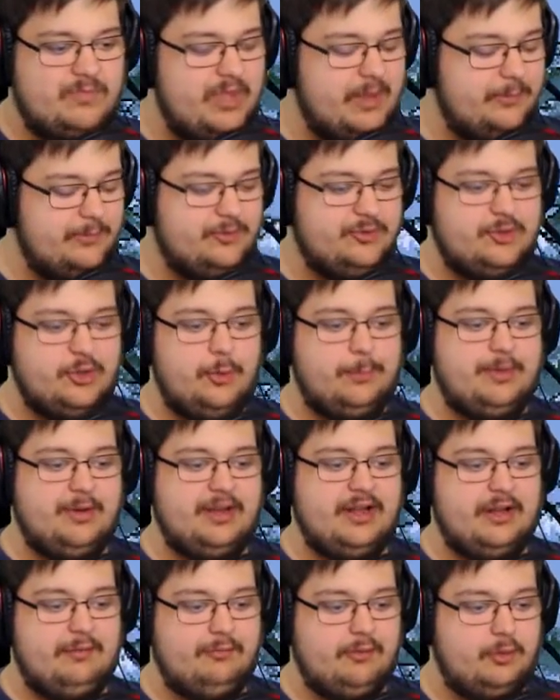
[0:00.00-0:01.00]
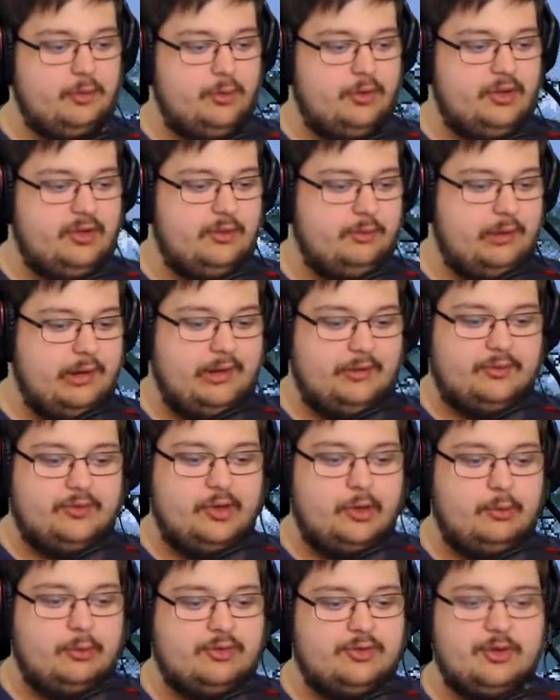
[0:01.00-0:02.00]
am stupid and haven't recorded in a while.
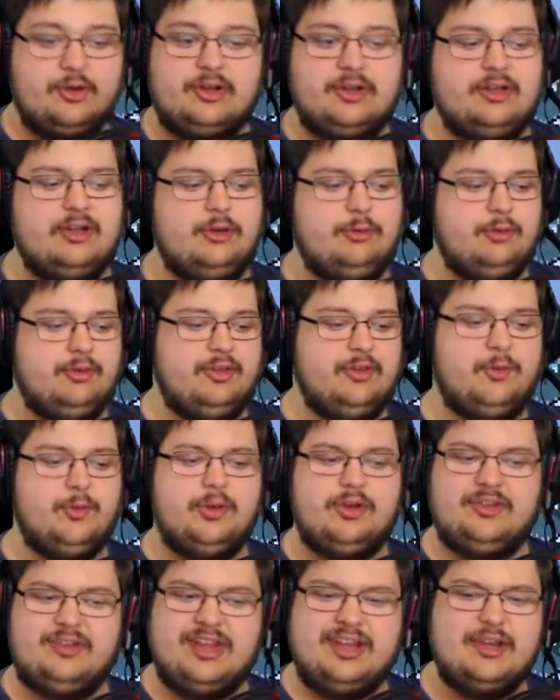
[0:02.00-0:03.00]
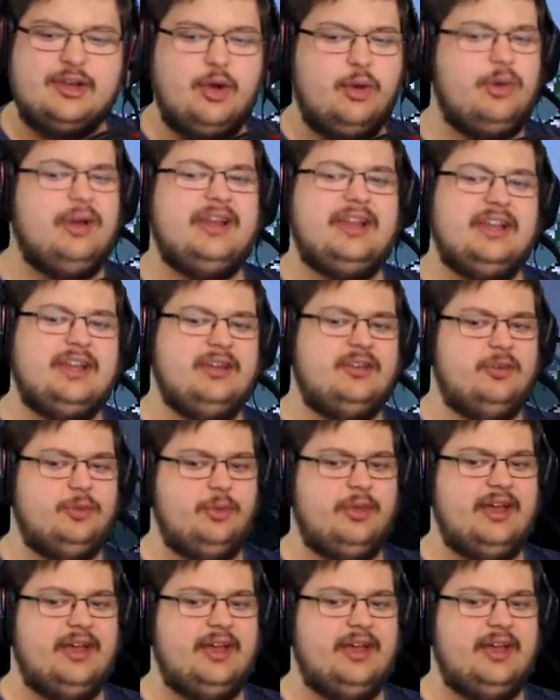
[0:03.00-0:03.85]
So we're just going to continue on this one because I know I didn't do